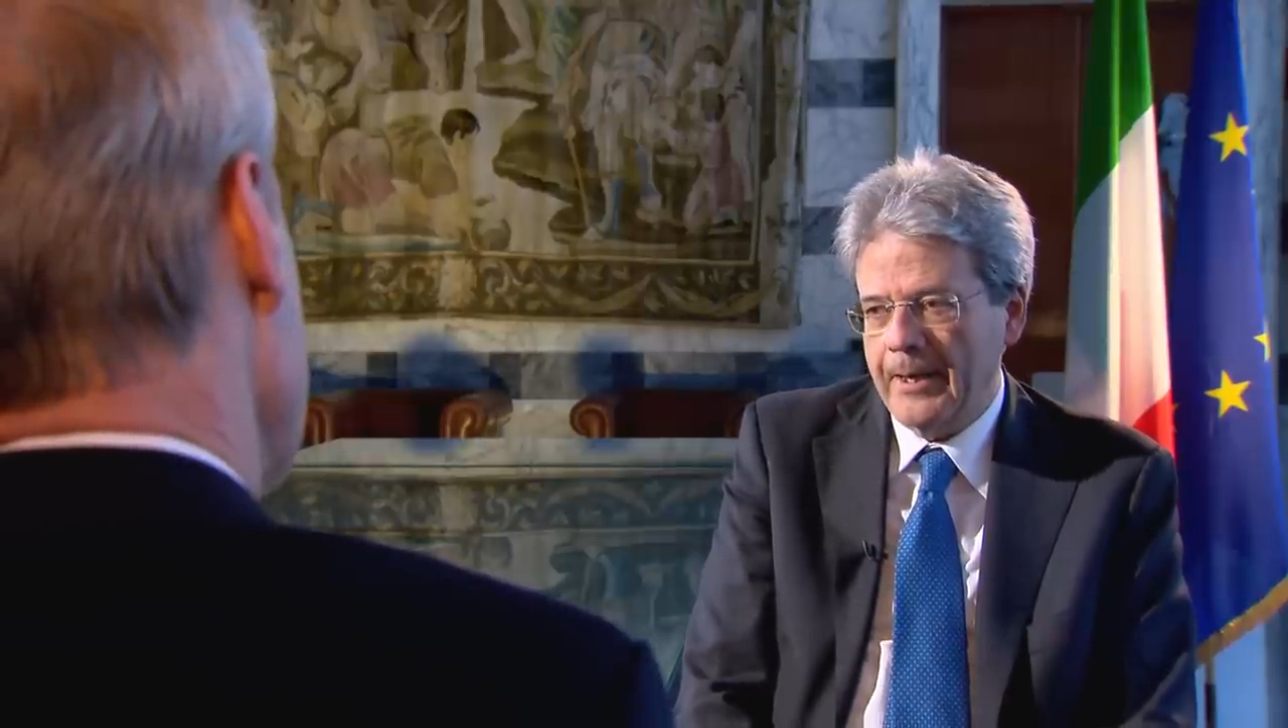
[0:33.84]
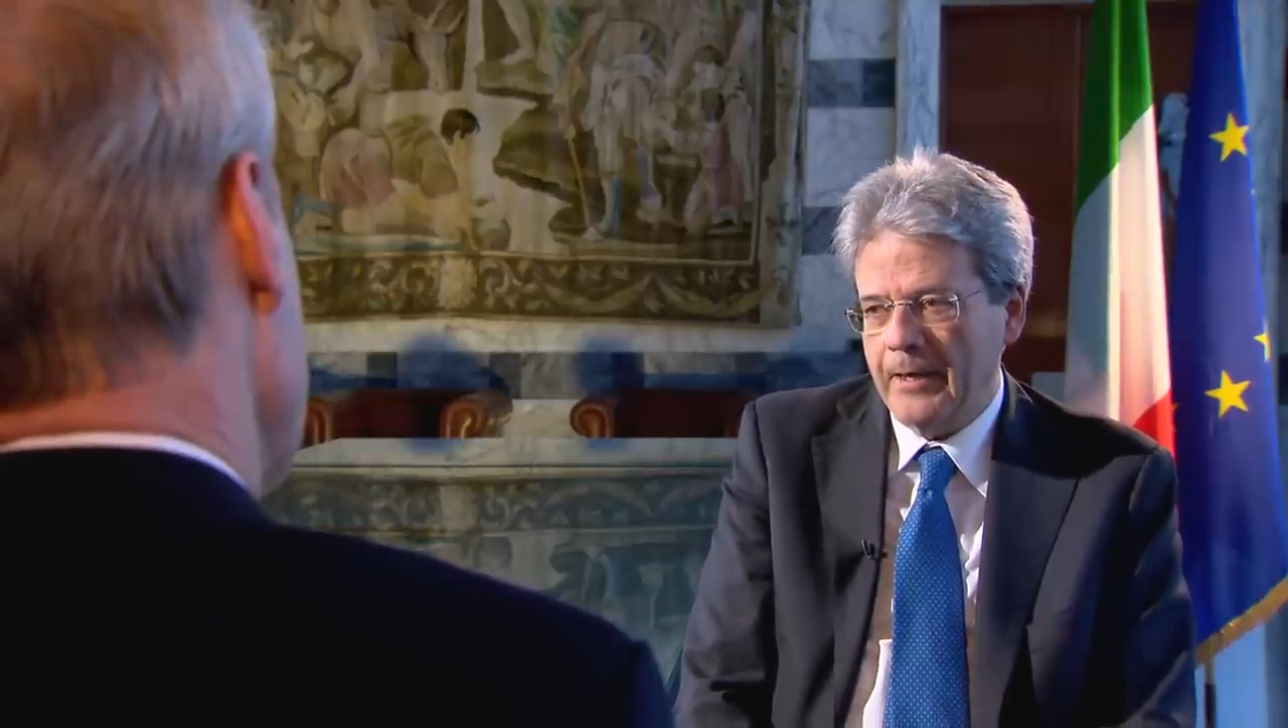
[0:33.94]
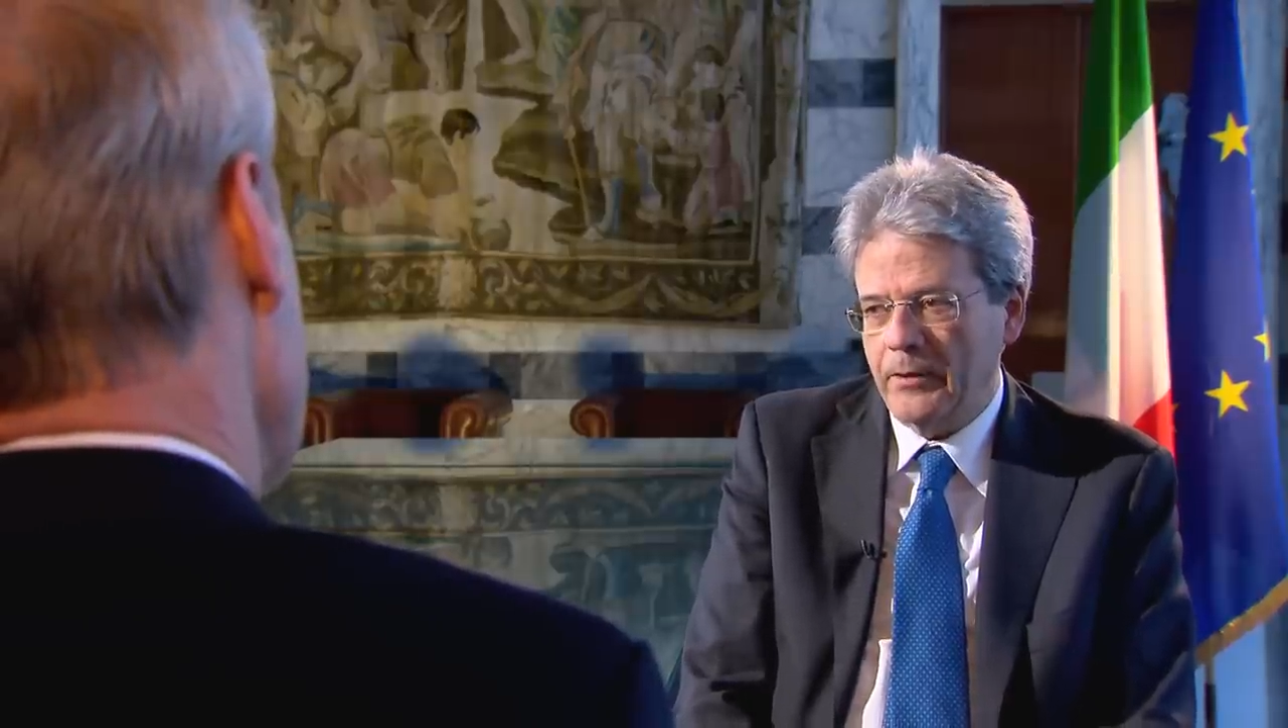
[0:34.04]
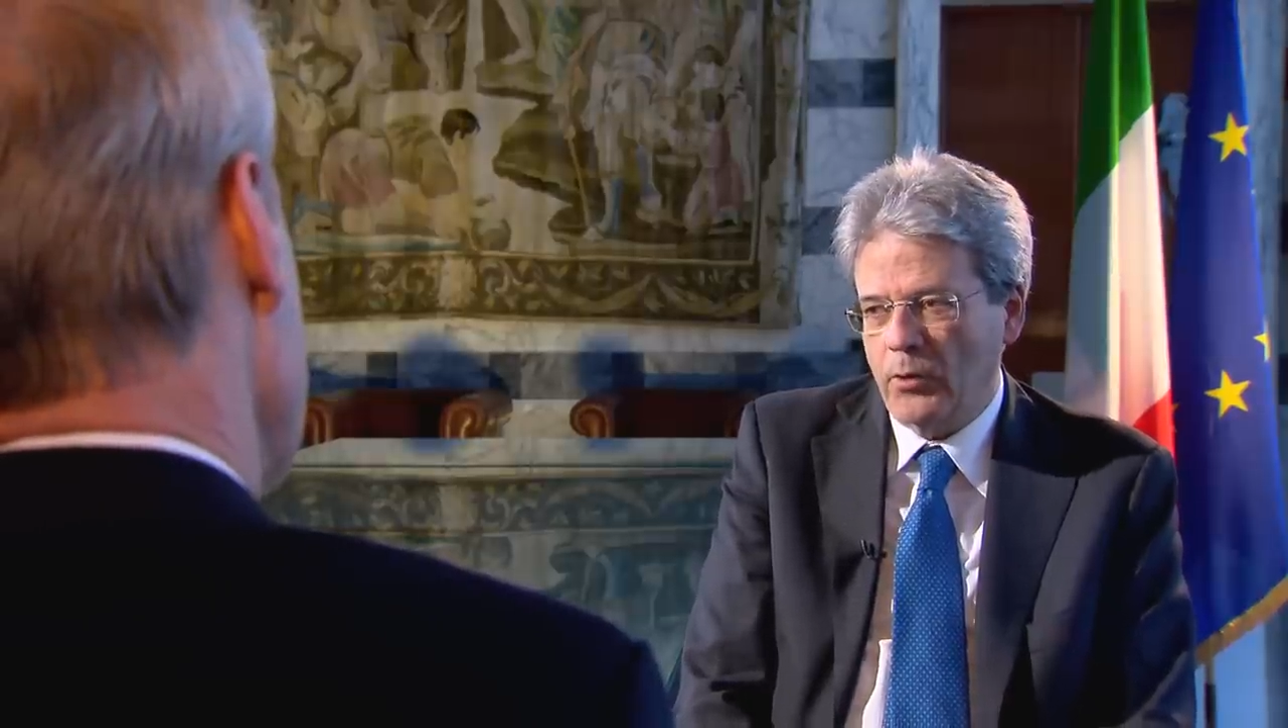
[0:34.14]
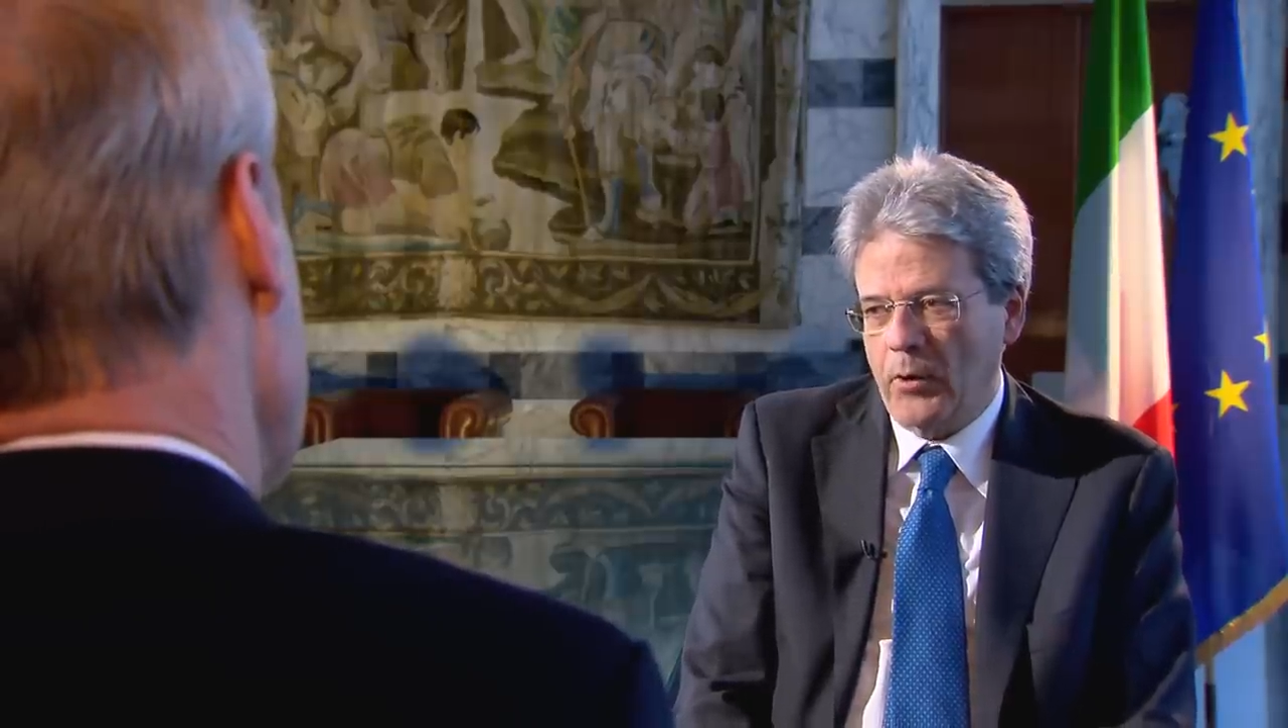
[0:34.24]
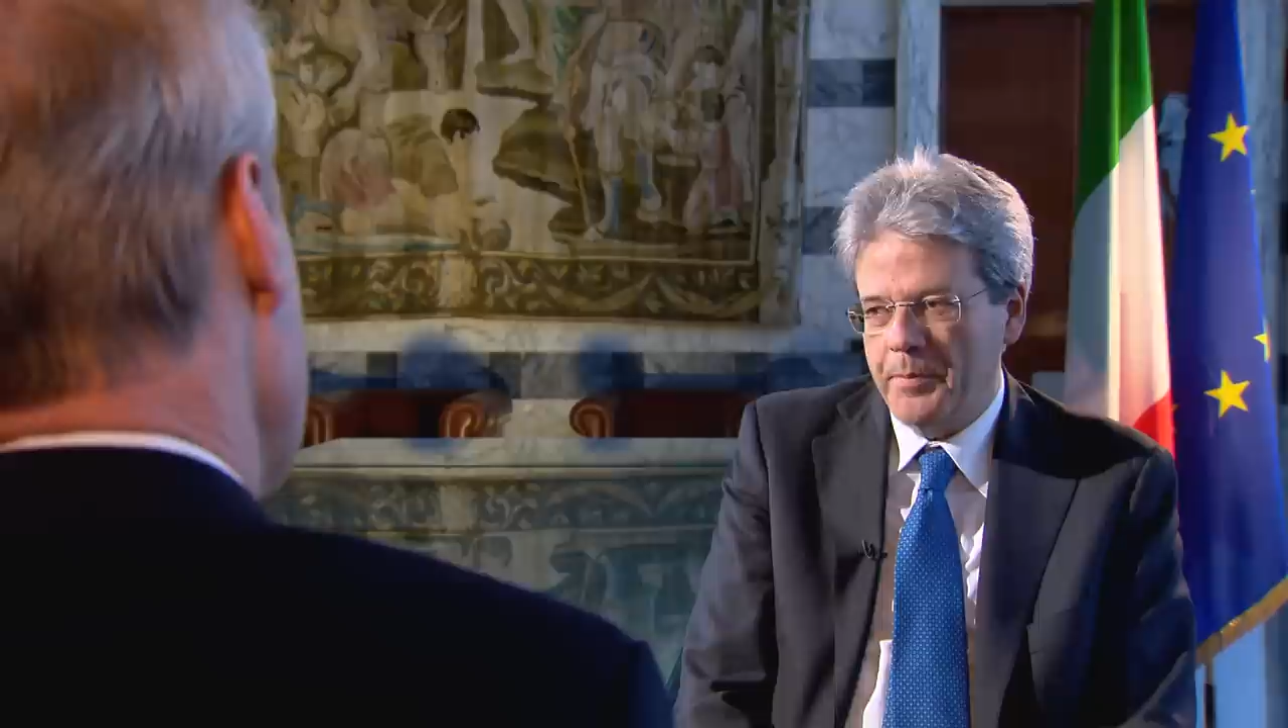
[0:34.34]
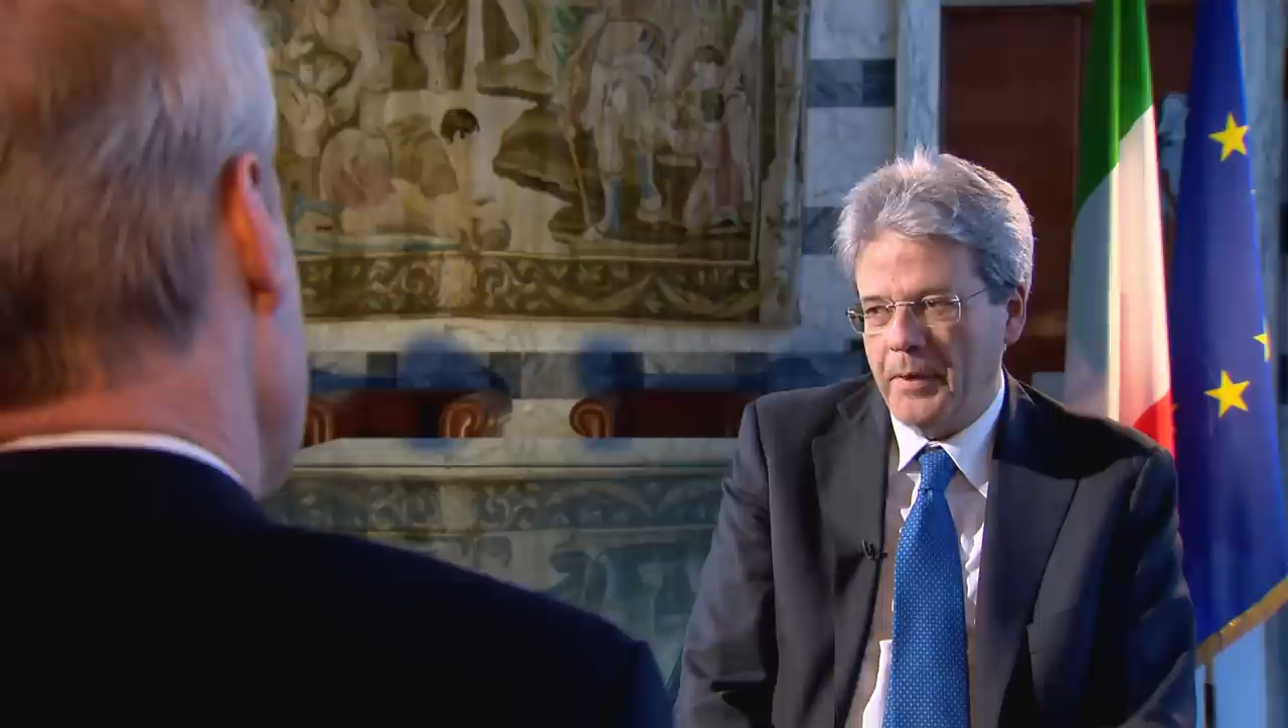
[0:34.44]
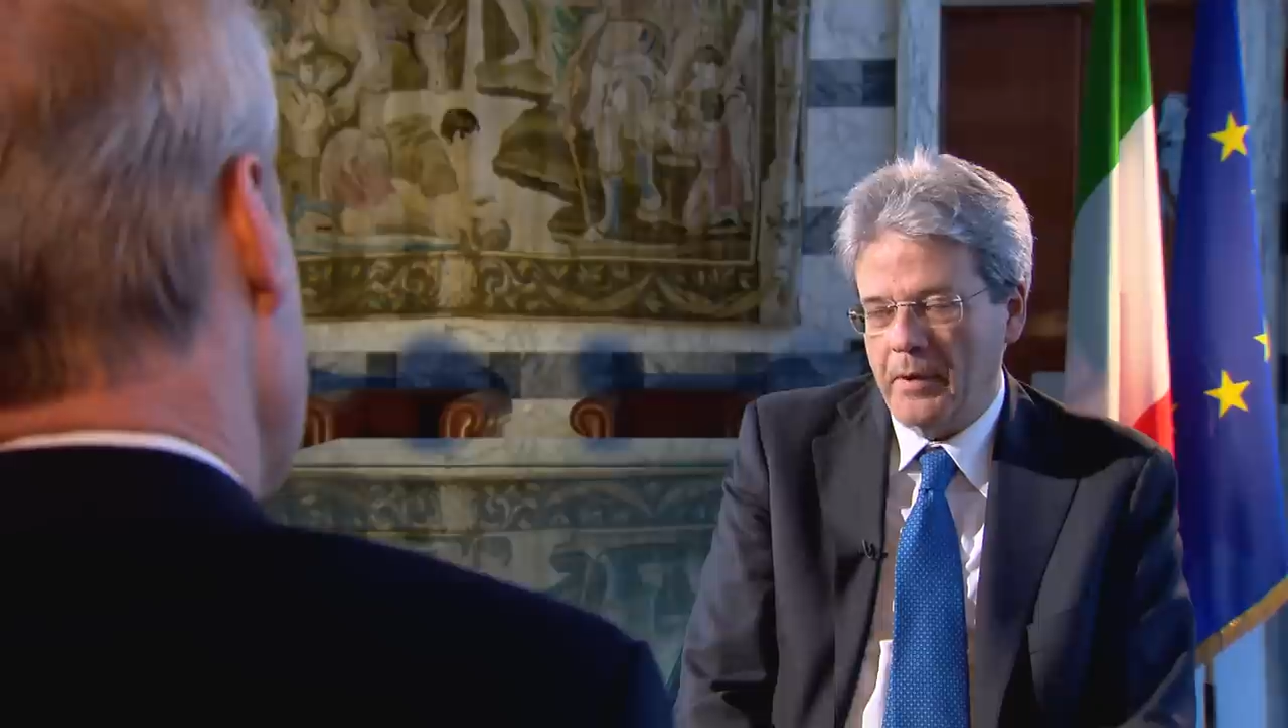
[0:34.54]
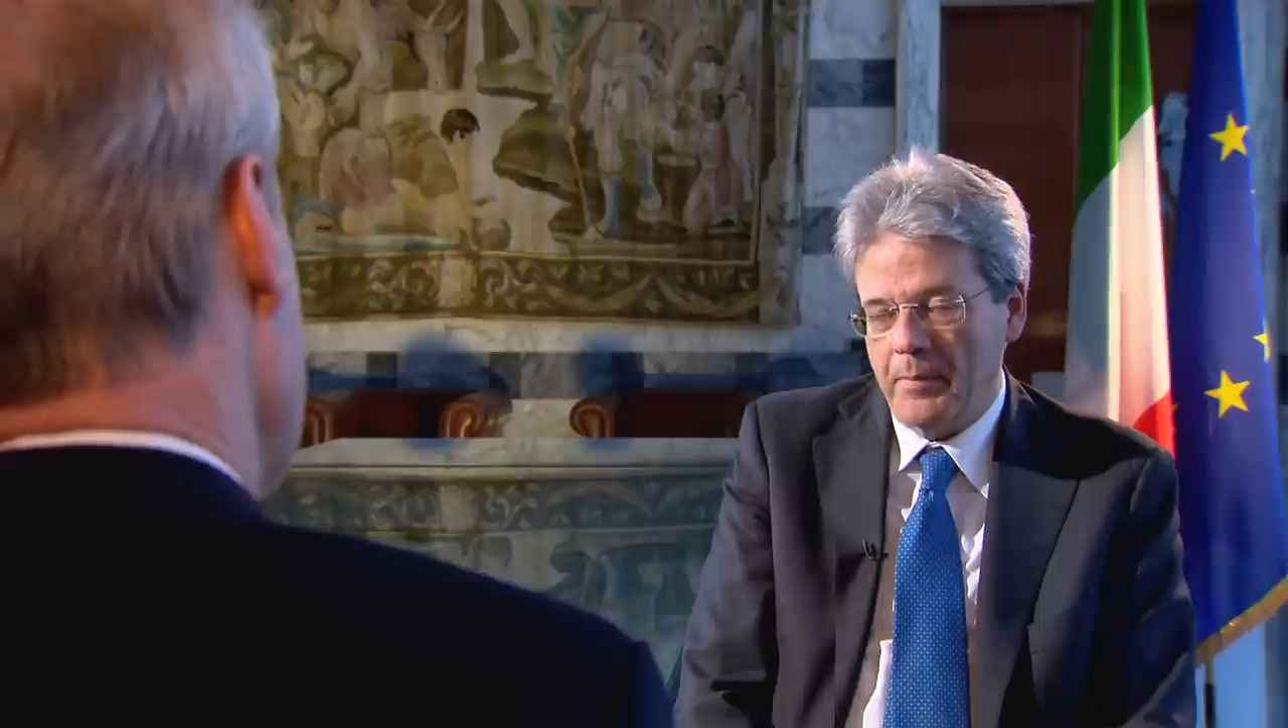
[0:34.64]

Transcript: European